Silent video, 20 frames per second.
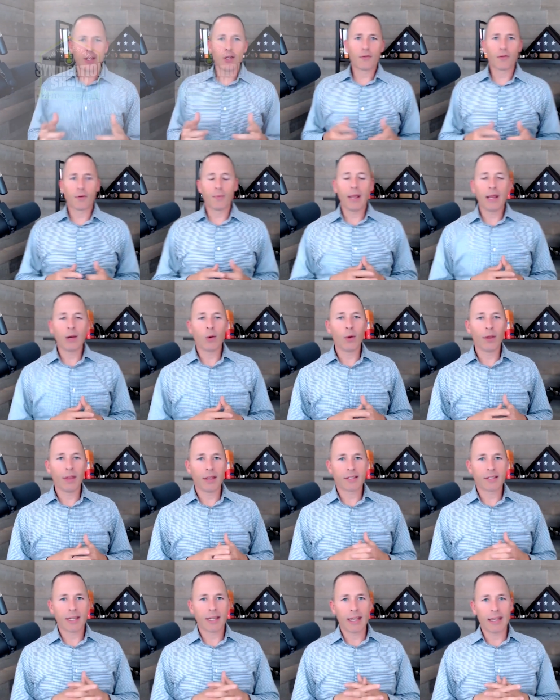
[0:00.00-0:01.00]
you for being with
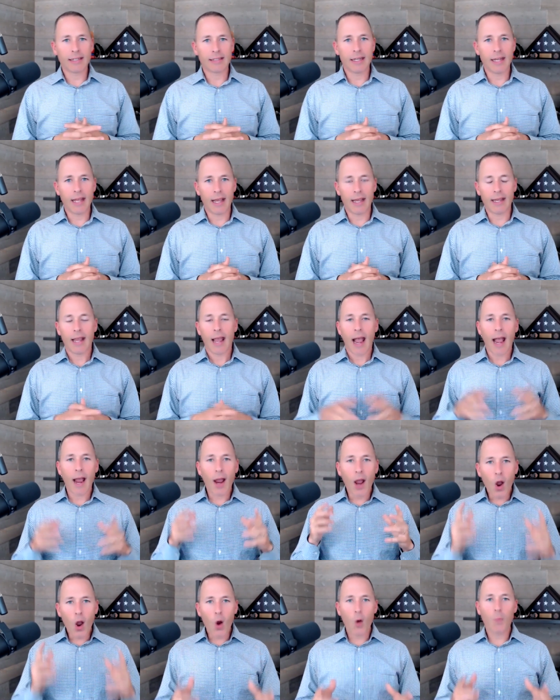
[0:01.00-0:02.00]
us again today. I
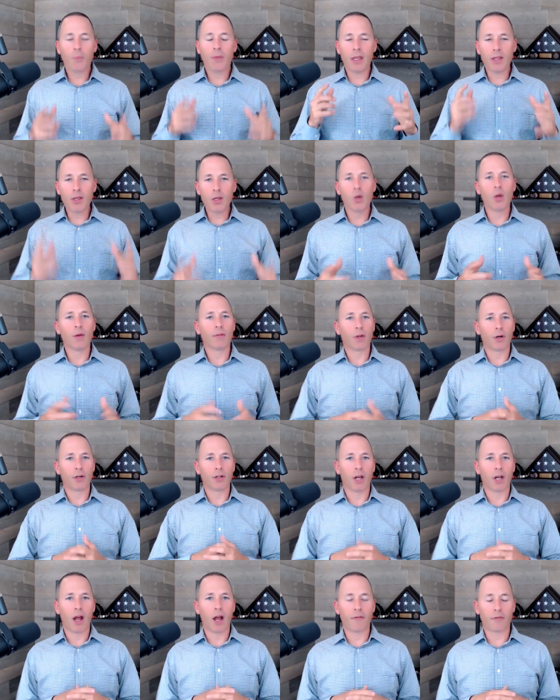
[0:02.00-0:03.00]
hope that you have
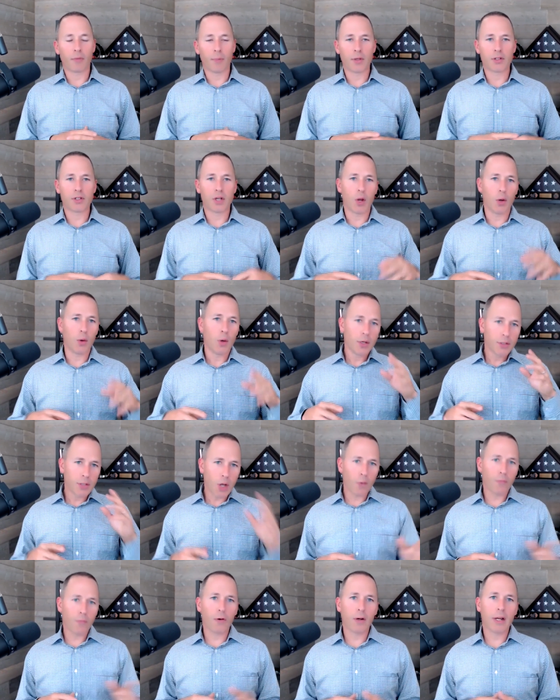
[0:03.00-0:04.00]
learned a lot from the show.
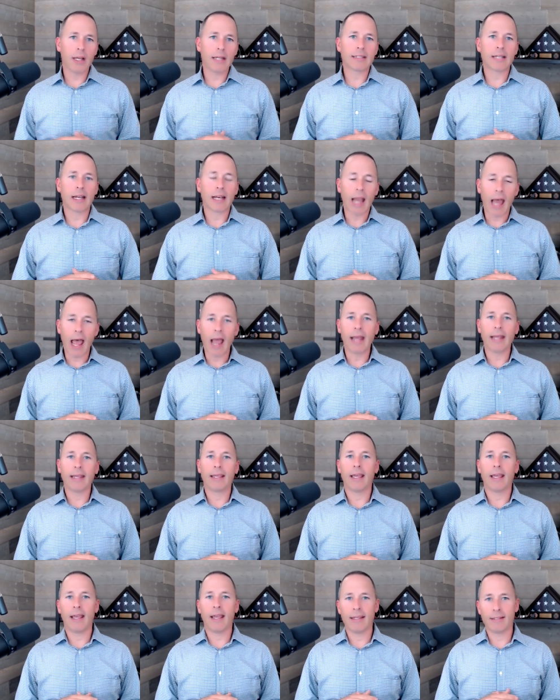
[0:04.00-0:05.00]
Don't forget to
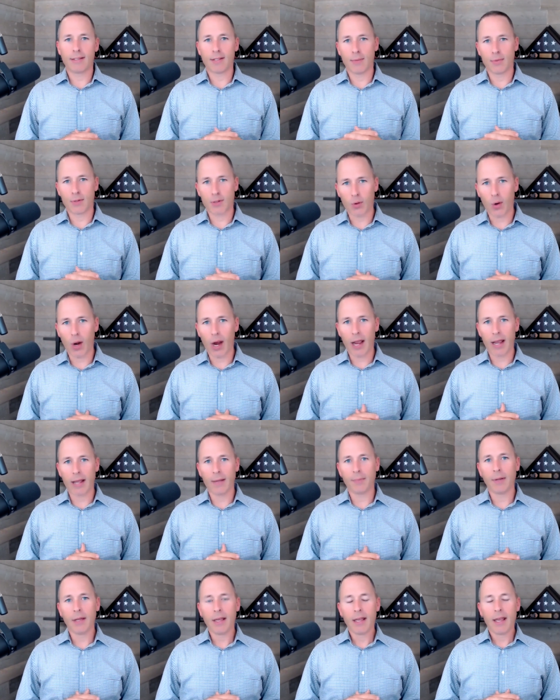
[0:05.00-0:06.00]
like and
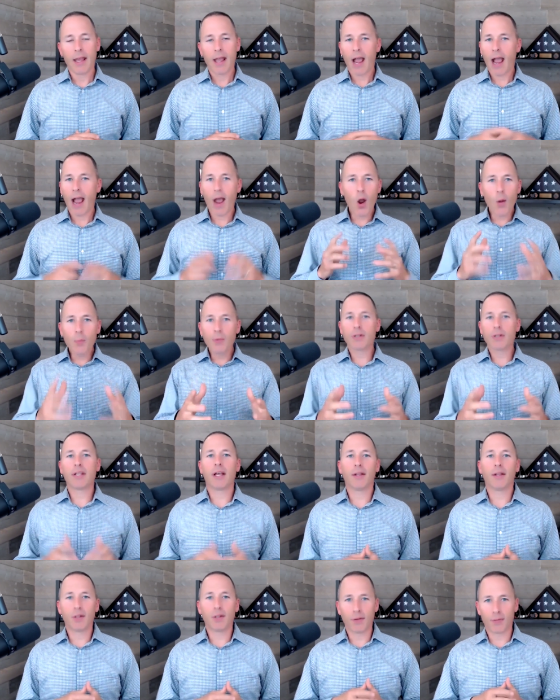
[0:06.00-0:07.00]
subscribe. I hope you're
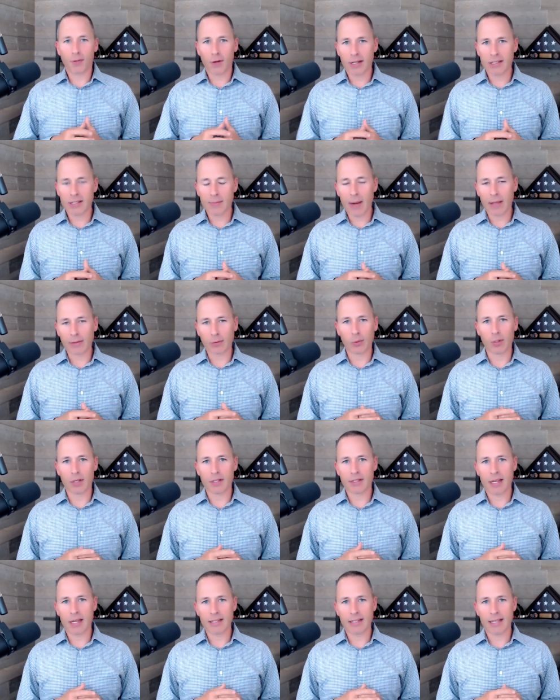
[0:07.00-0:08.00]
telling your friends about the Real
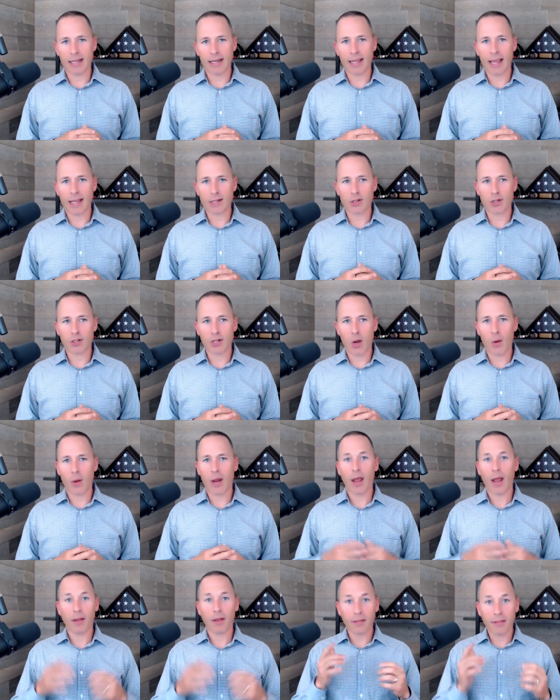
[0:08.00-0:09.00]
Estate Syndication Show
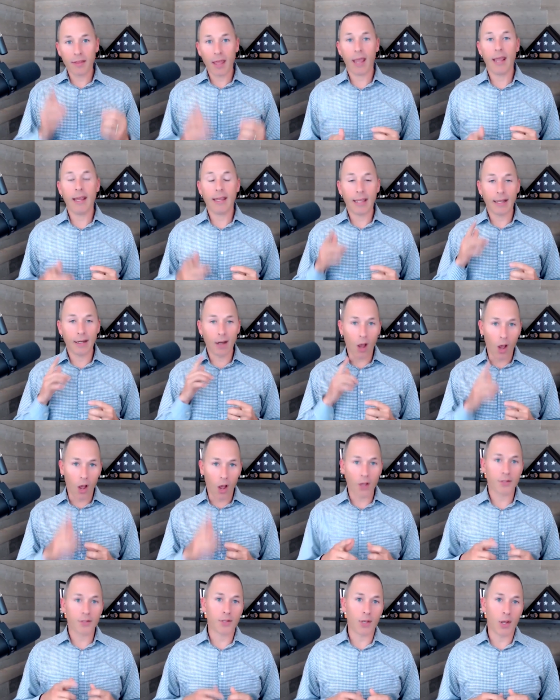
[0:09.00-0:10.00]
and how they can
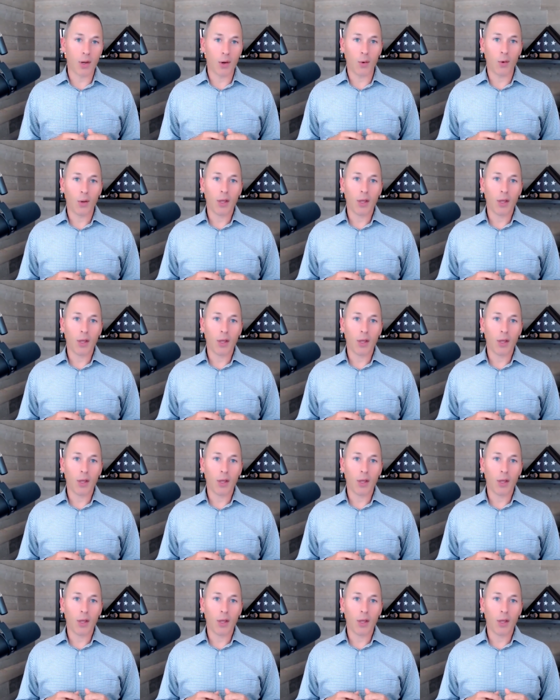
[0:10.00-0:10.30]
also